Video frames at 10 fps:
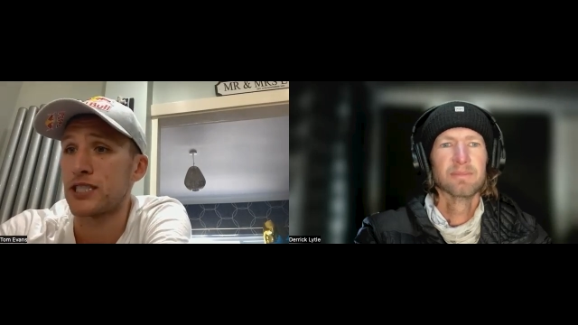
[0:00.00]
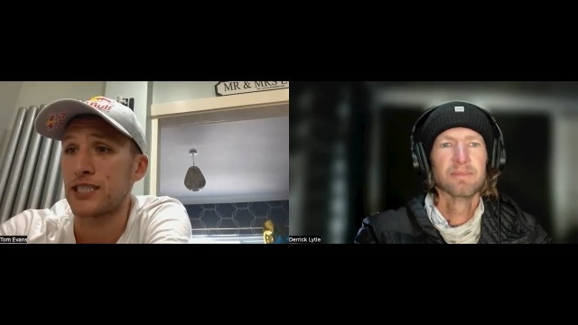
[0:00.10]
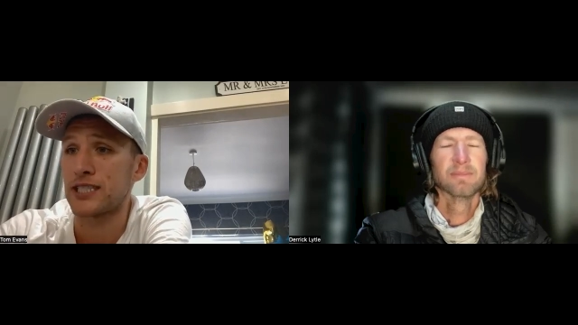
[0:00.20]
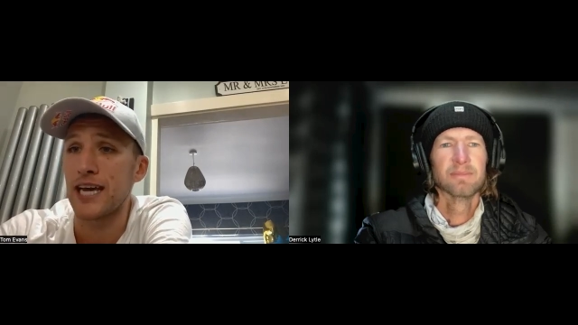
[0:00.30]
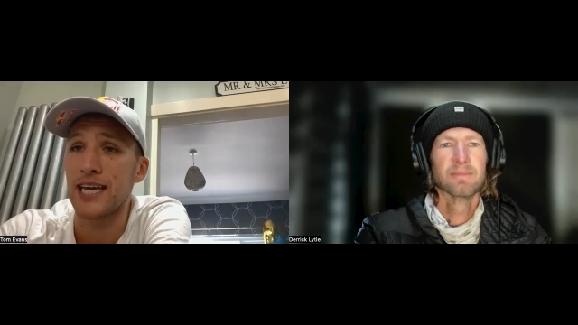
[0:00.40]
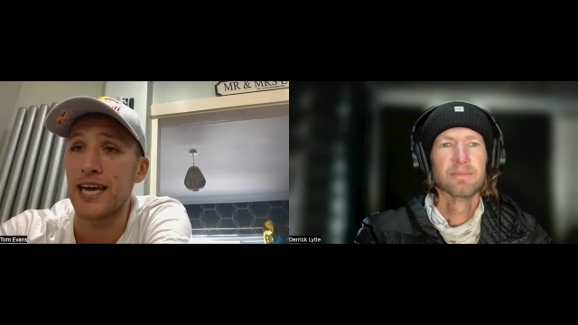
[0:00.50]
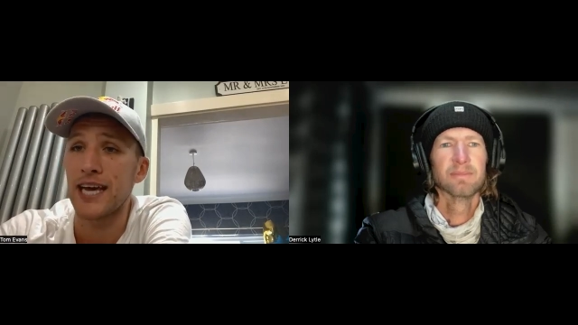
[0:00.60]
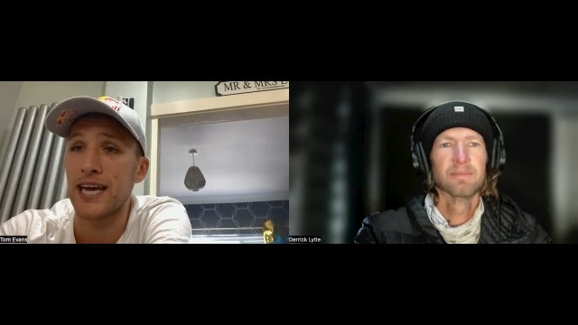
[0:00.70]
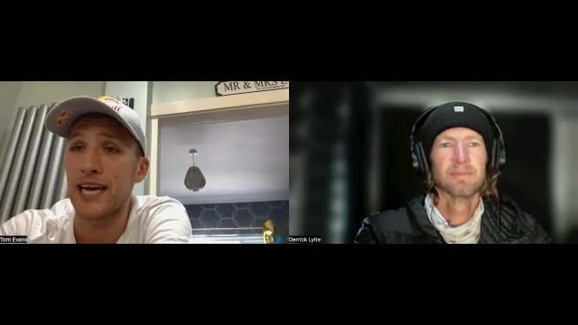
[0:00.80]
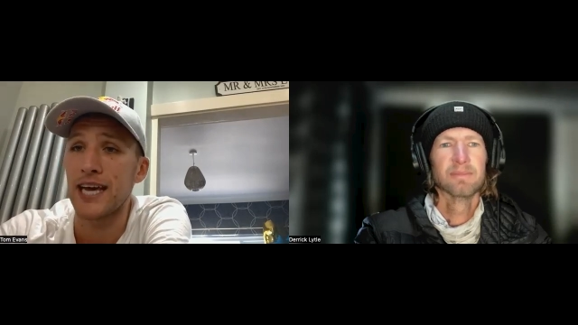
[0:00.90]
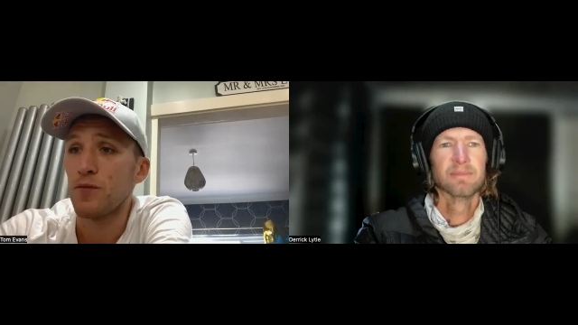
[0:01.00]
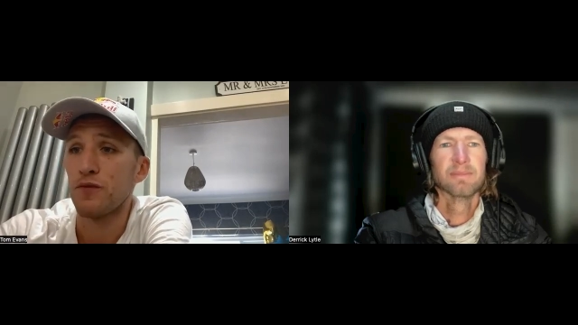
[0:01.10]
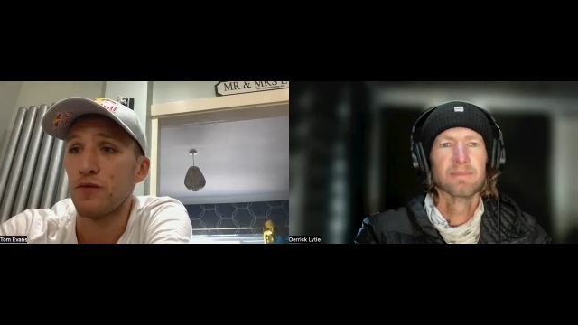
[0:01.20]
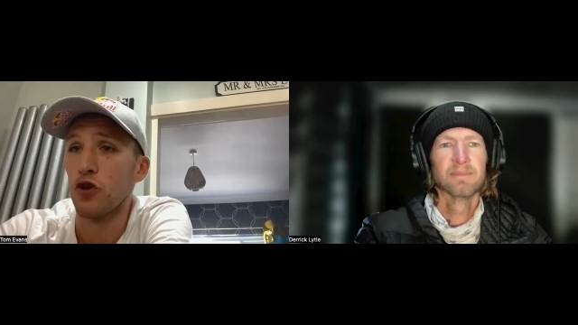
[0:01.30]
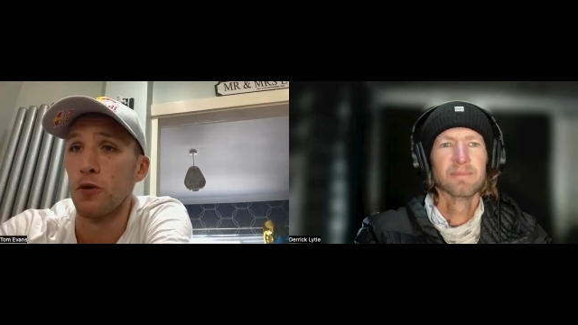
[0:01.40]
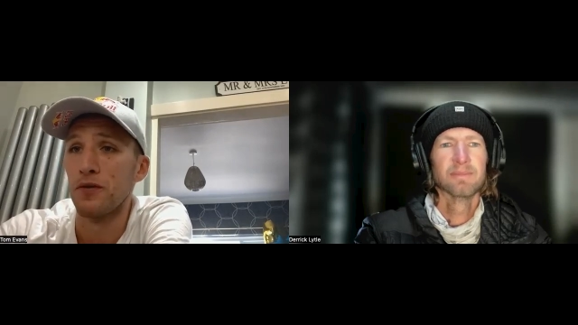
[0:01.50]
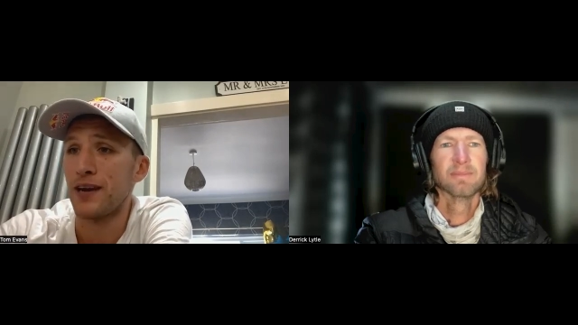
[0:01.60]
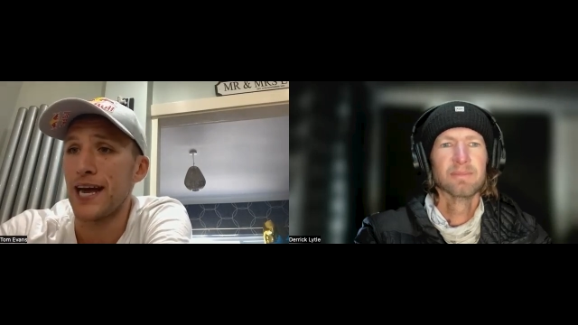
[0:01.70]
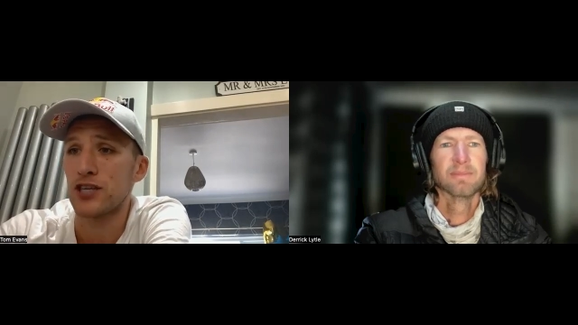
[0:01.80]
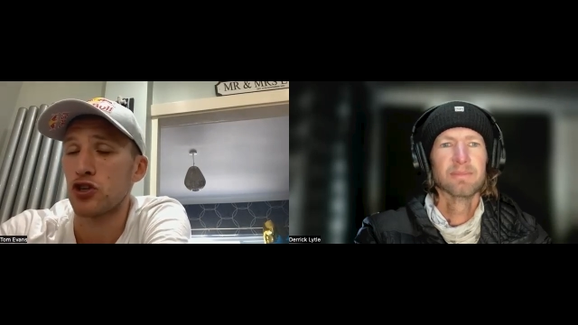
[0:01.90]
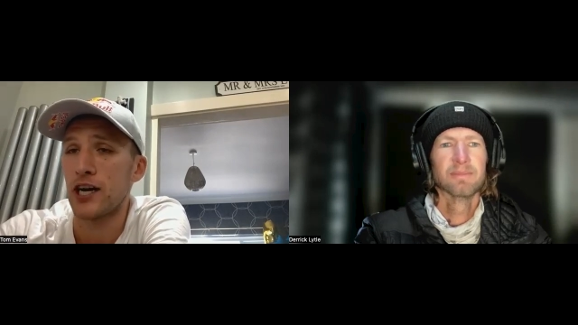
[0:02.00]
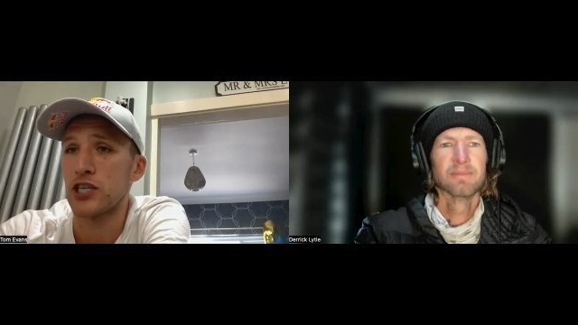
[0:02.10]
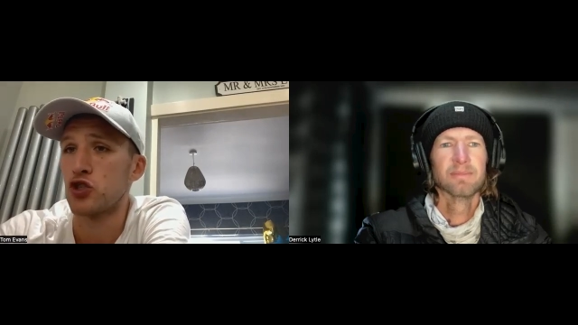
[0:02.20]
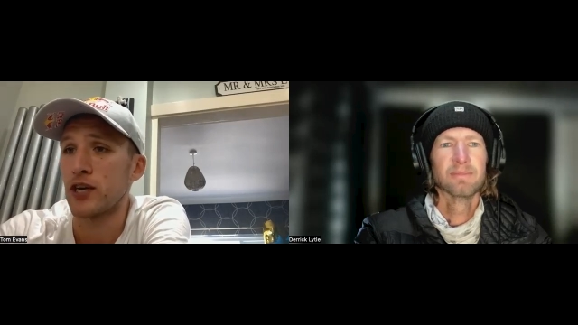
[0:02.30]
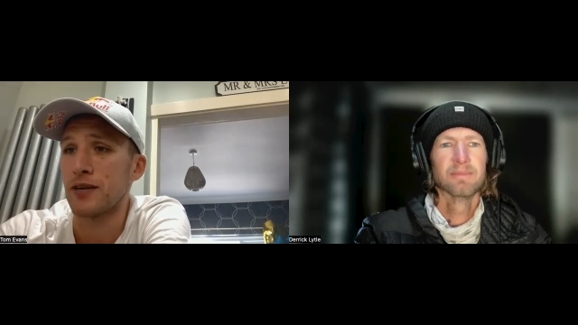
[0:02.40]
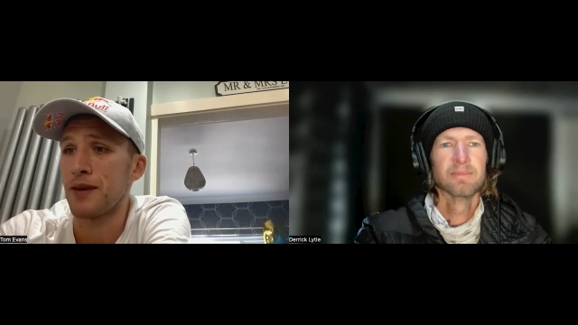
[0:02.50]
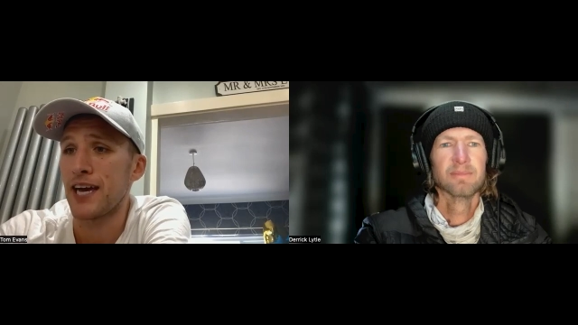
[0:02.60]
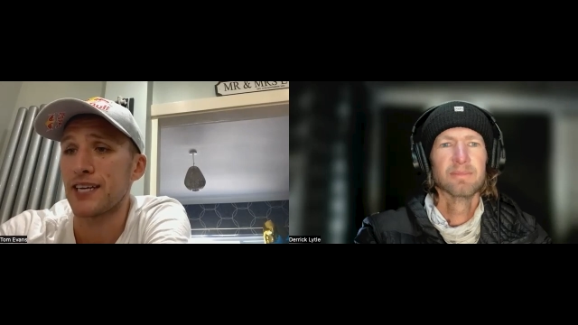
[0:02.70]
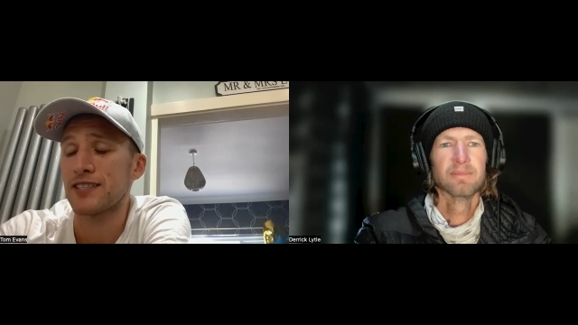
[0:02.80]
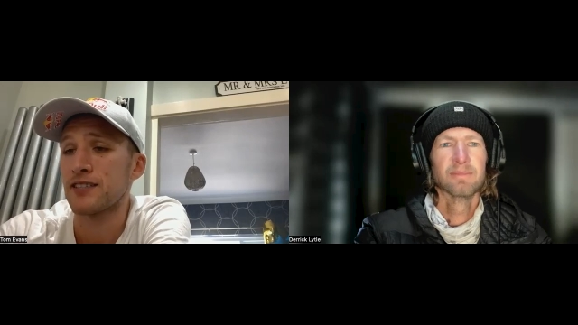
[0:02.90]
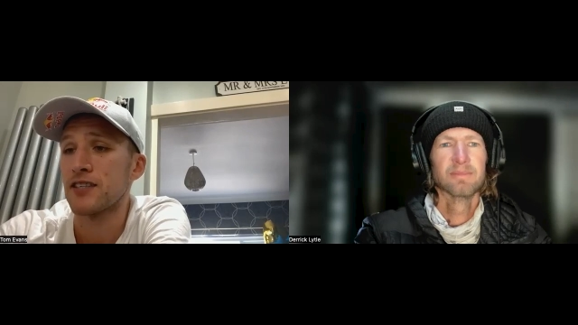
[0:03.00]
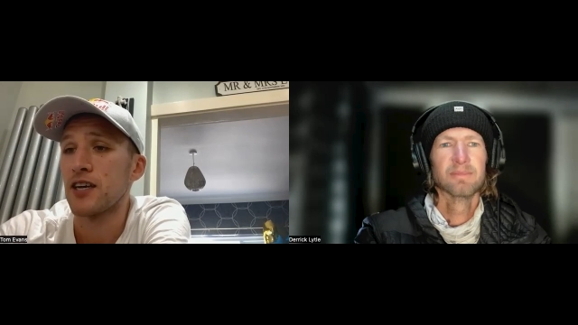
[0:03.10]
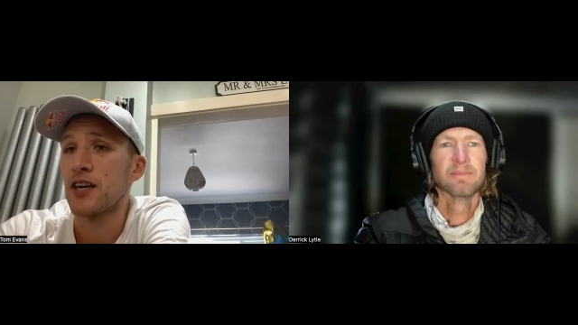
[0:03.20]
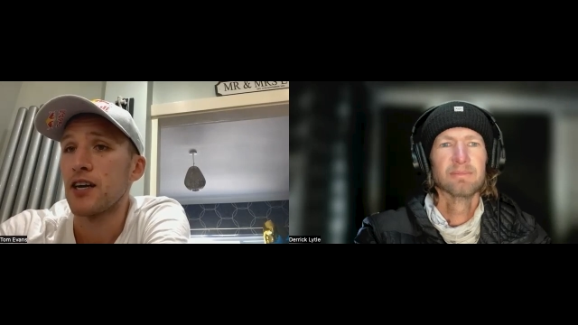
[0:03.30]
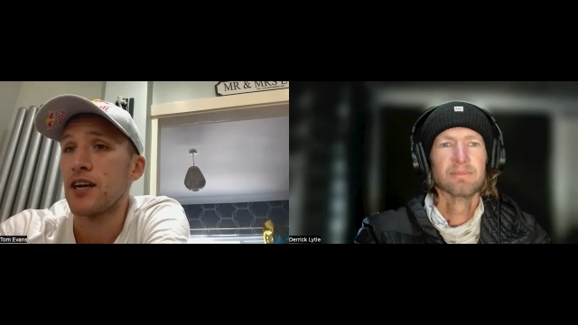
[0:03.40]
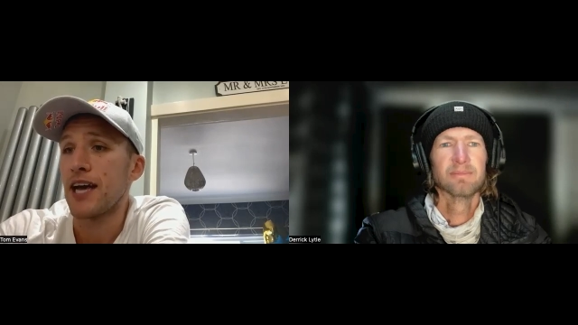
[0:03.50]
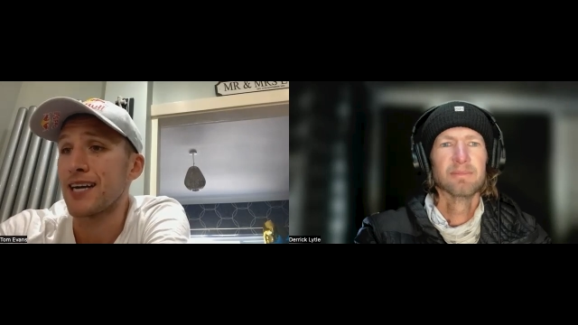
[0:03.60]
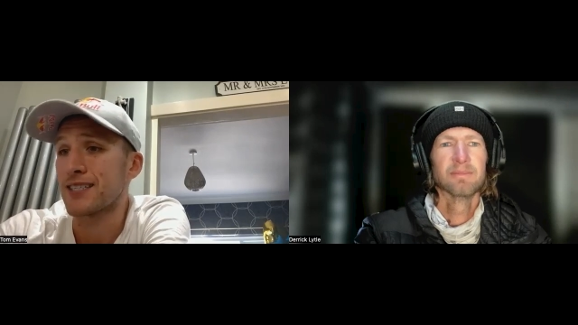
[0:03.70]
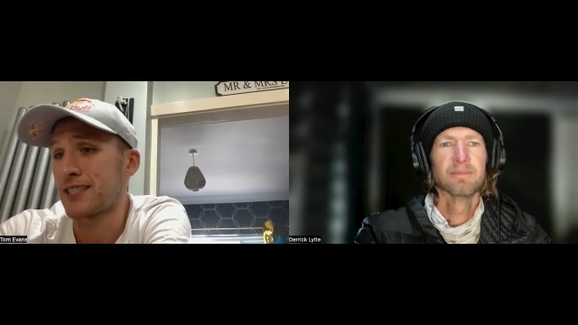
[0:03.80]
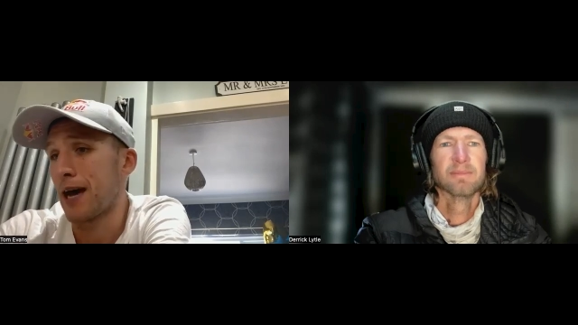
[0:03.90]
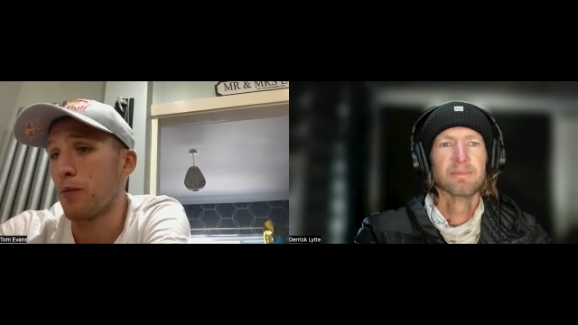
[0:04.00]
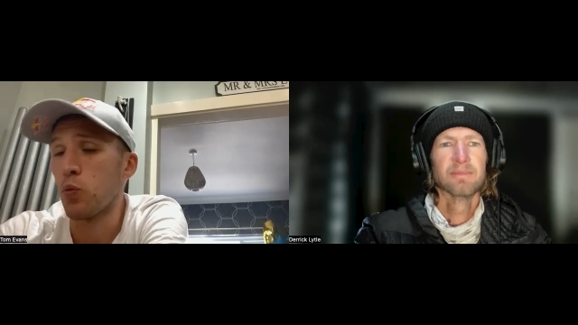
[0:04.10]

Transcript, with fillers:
Speaker 1: take any form of electrolyte drink mix except